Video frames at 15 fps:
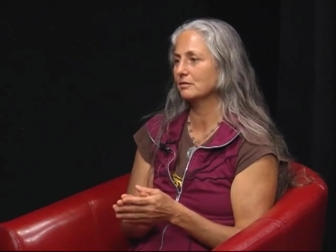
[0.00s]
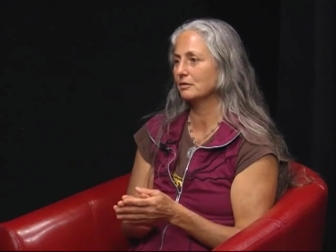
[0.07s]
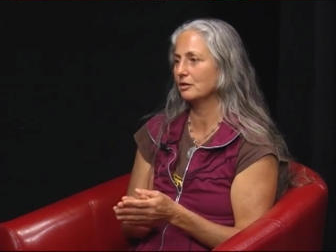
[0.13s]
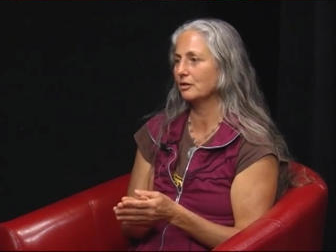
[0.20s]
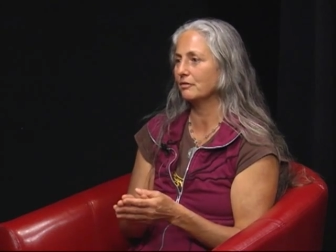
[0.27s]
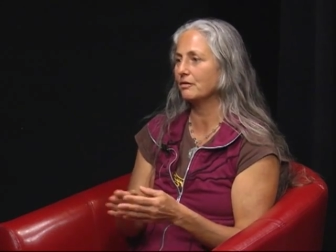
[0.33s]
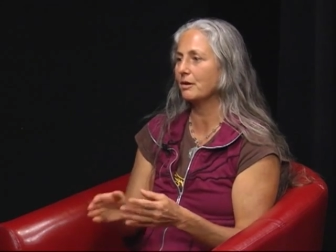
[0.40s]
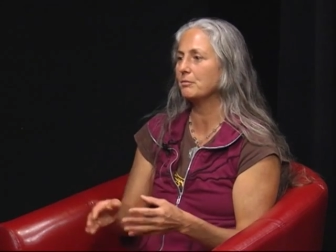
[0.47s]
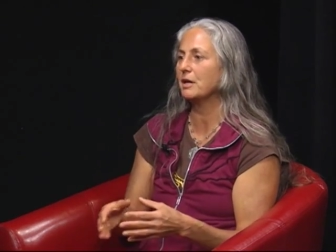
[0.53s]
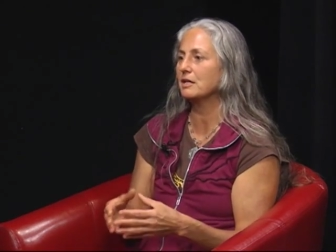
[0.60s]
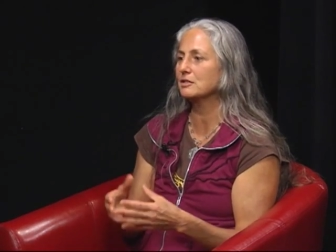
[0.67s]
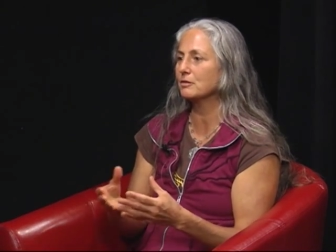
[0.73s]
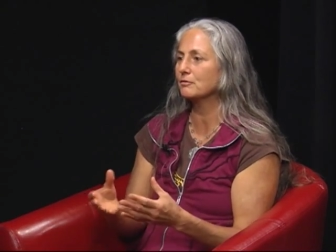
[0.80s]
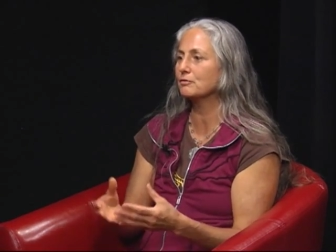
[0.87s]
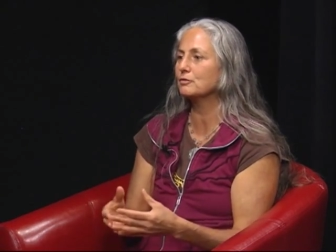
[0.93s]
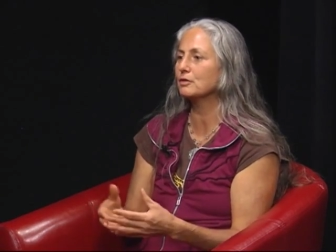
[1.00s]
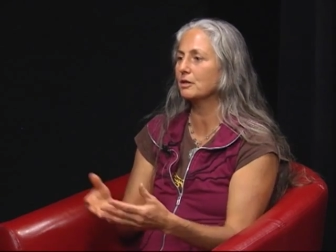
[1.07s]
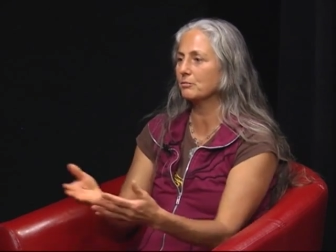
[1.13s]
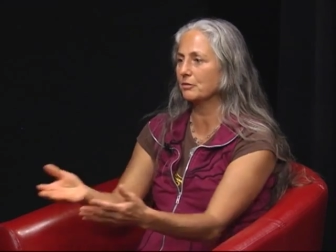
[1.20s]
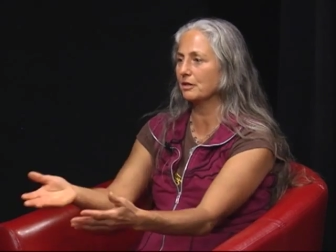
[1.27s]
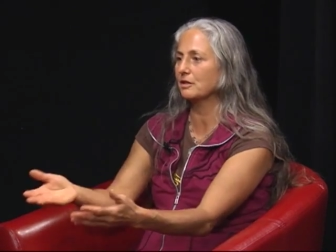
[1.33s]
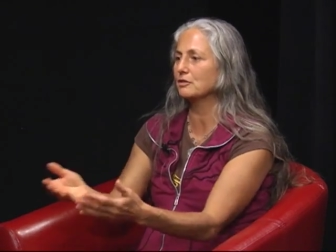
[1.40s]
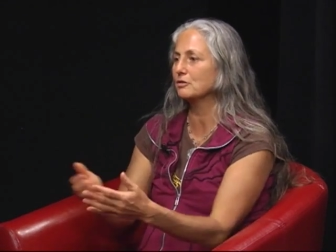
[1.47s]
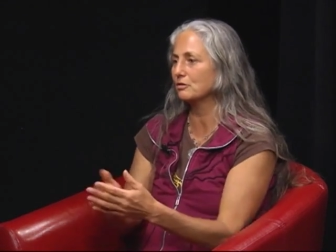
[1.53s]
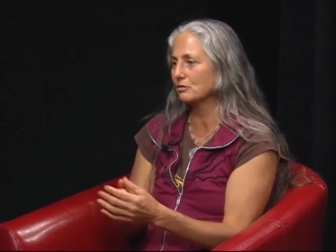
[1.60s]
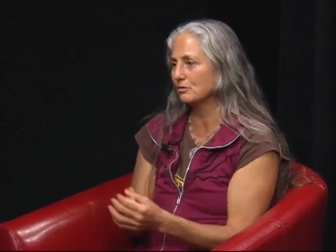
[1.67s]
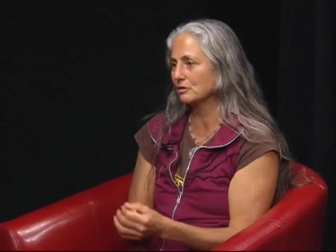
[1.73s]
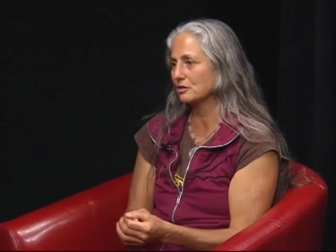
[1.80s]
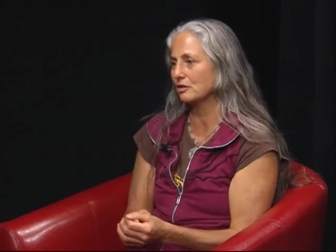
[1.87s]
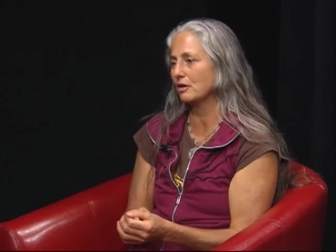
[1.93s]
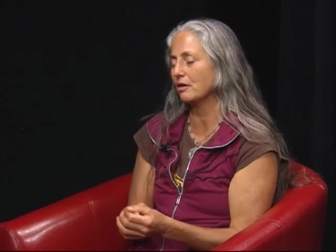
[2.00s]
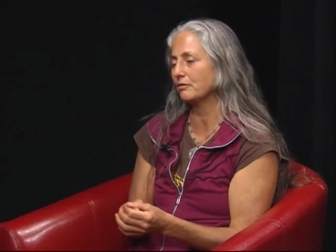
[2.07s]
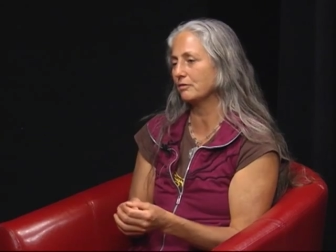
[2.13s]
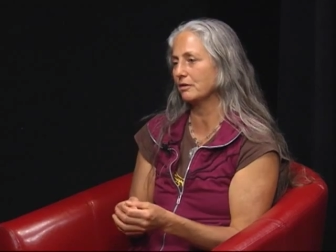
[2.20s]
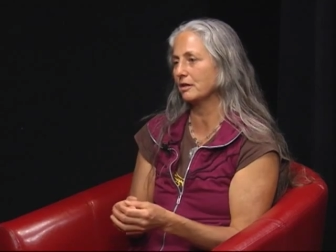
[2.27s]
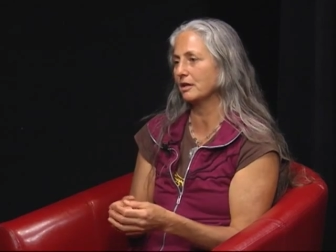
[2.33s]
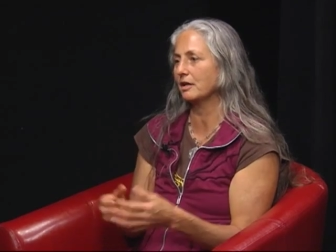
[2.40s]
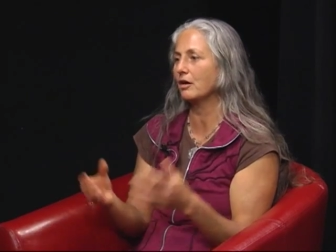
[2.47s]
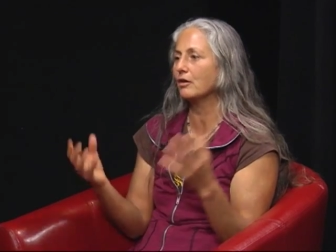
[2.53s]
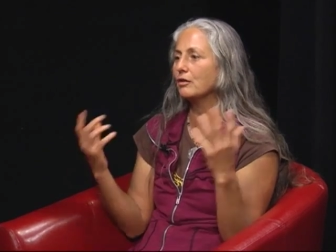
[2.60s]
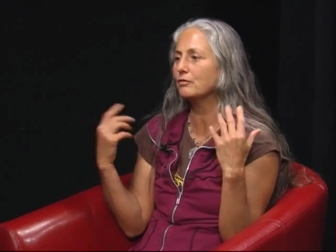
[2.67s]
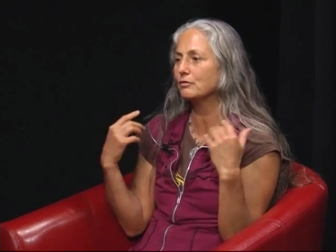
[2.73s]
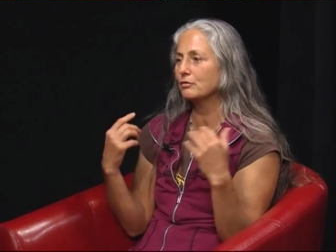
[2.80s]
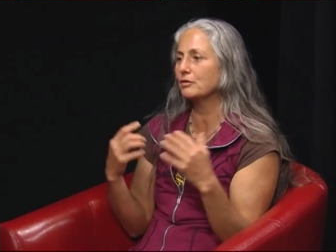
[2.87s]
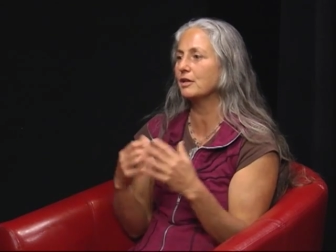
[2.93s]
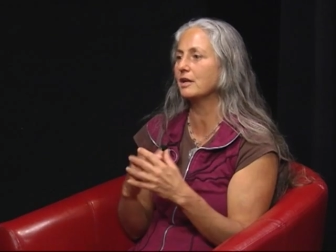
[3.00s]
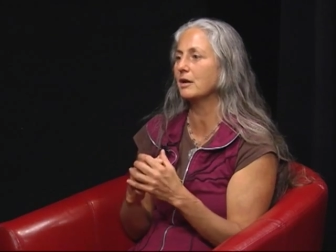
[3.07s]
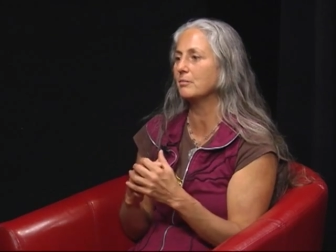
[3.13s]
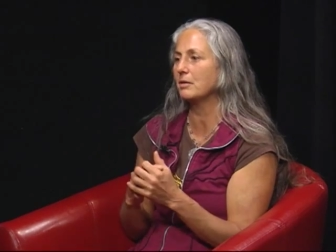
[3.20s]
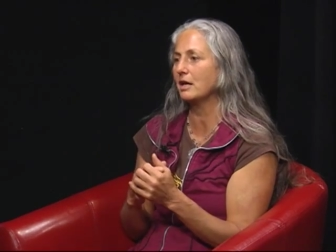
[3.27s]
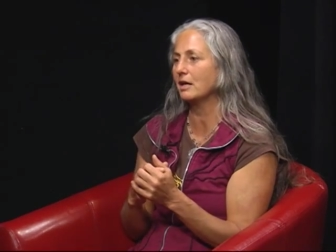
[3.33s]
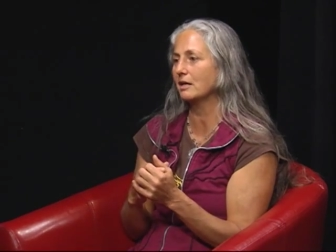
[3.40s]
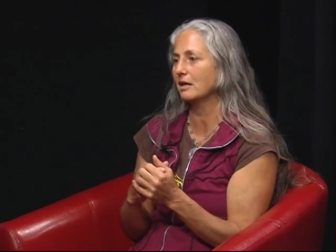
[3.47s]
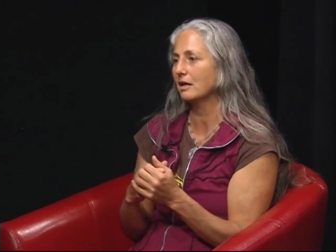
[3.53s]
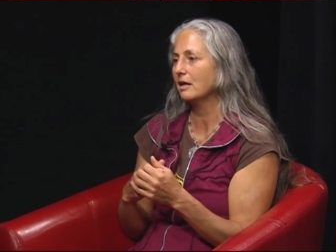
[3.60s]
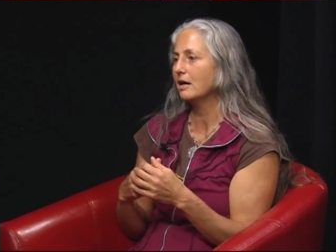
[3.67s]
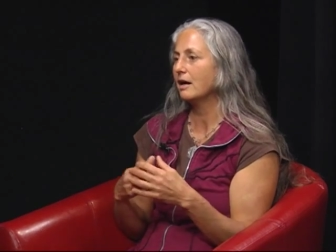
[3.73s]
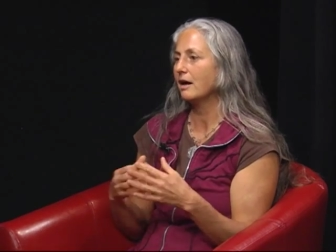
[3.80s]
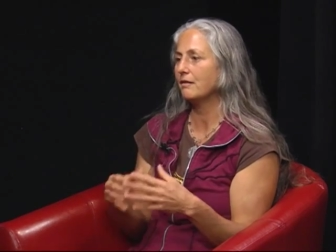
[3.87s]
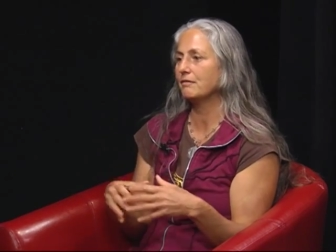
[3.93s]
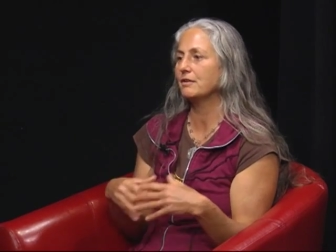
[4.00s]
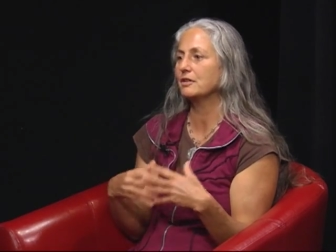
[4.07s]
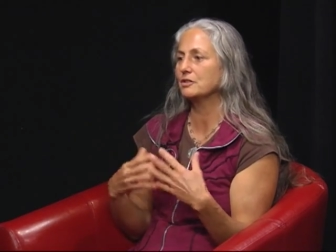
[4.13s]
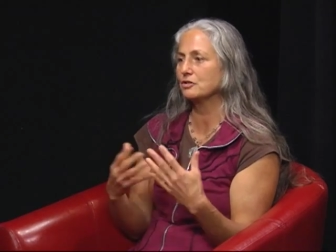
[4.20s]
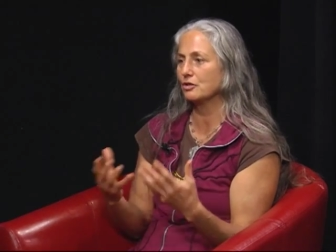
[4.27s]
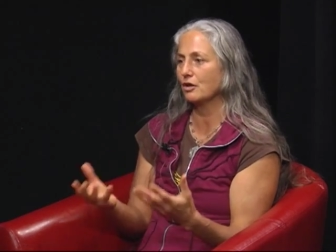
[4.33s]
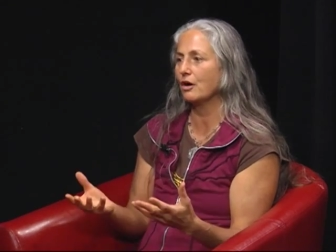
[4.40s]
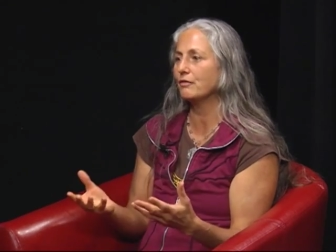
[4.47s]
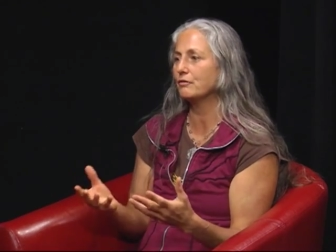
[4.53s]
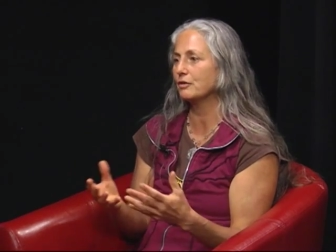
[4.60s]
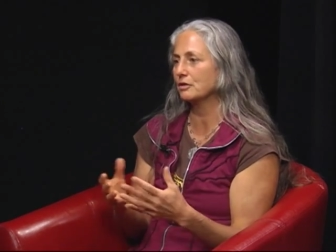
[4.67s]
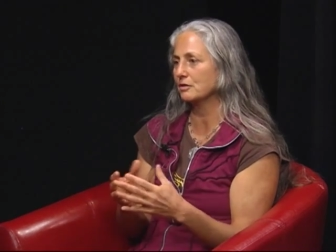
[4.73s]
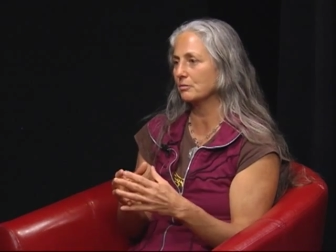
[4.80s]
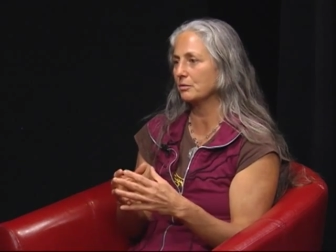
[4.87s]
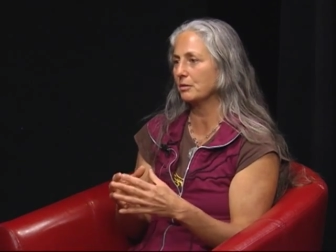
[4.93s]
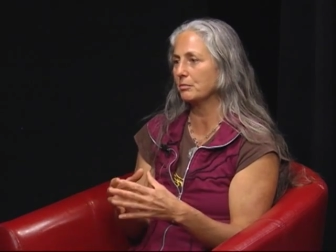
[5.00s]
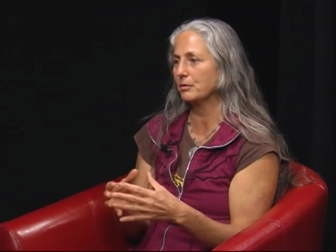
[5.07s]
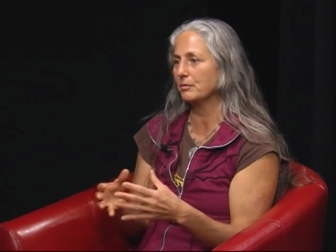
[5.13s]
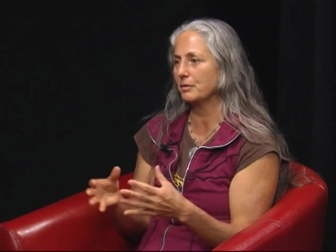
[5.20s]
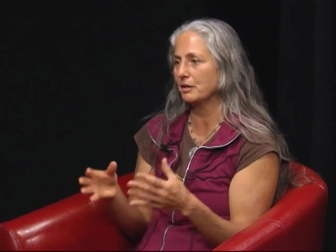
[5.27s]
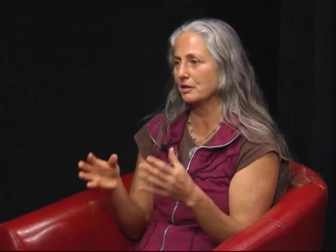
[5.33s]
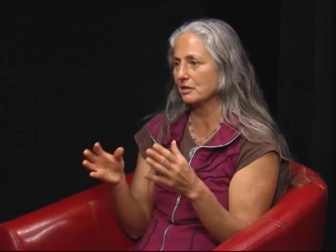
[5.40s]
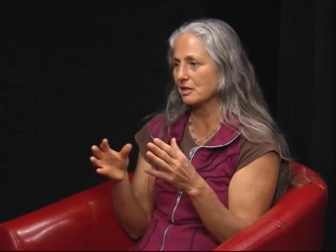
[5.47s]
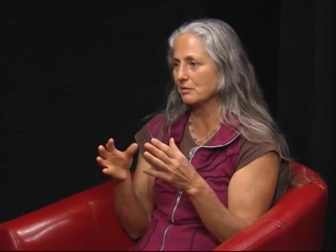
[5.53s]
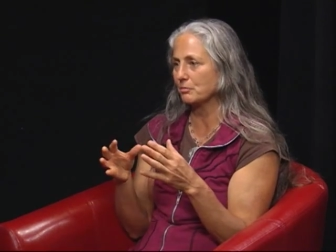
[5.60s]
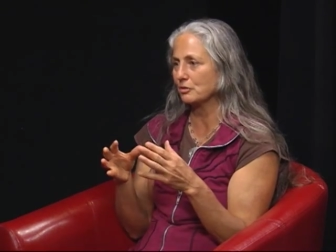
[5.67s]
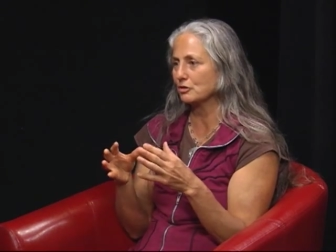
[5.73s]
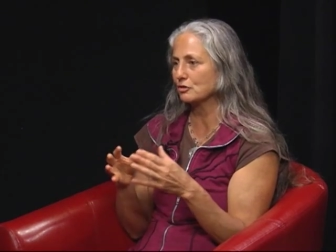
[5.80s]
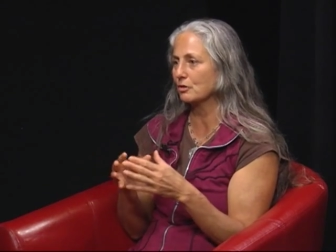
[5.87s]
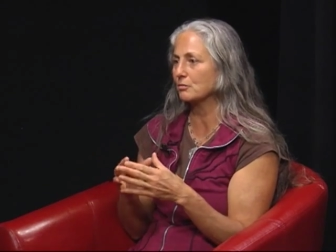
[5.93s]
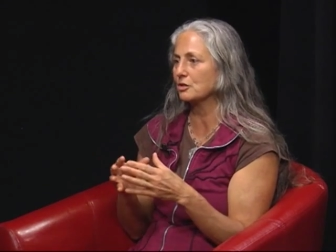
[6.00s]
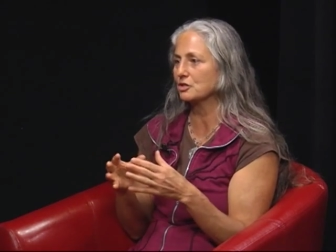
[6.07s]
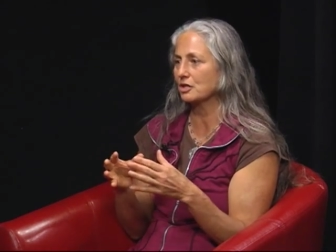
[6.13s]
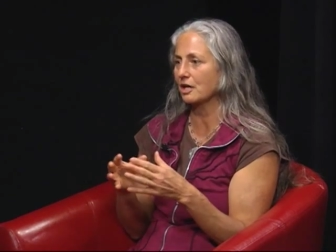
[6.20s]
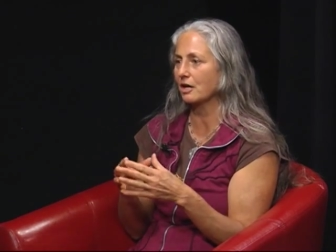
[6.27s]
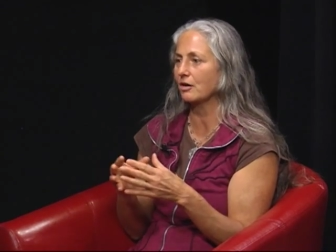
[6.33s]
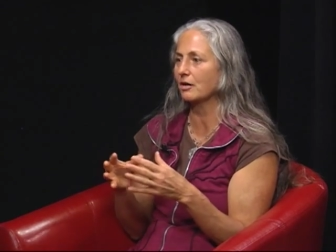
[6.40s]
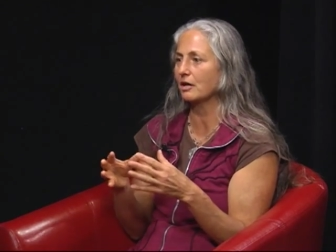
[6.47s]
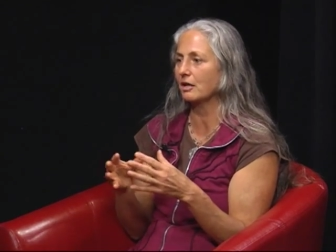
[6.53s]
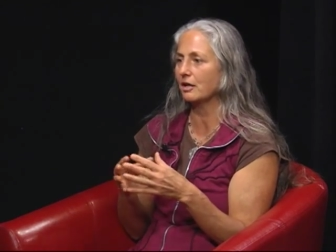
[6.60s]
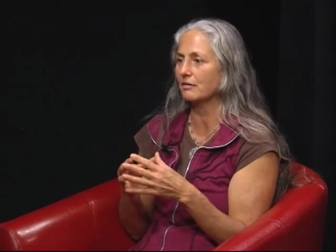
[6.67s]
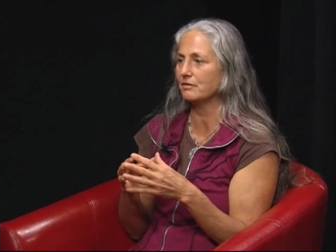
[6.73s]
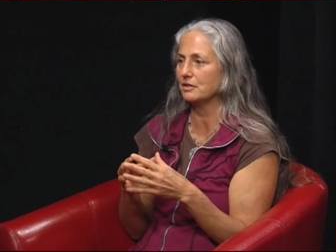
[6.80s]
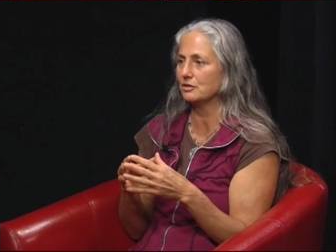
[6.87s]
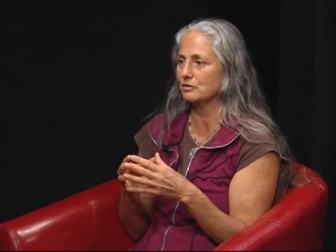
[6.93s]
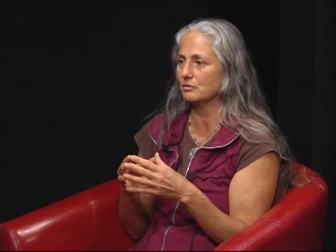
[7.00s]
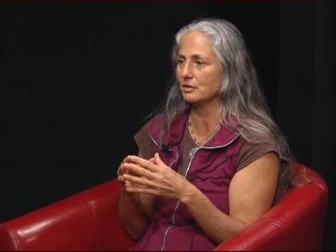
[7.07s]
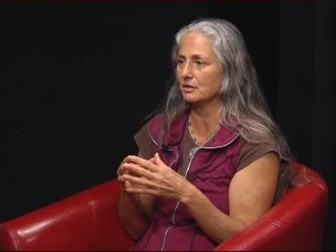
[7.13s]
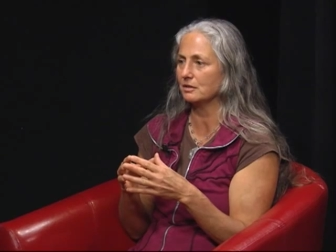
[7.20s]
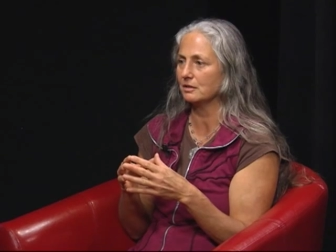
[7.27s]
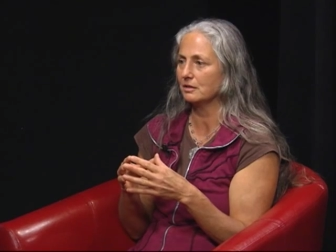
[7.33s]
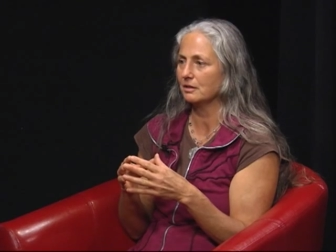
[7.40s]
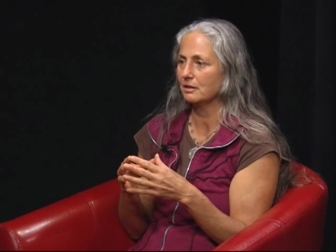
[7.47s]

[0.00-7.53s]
You know, if I make some food and bring it to you, it's an offering. And all the food that I make, I feel is an offering to people because I put so much care and love into it.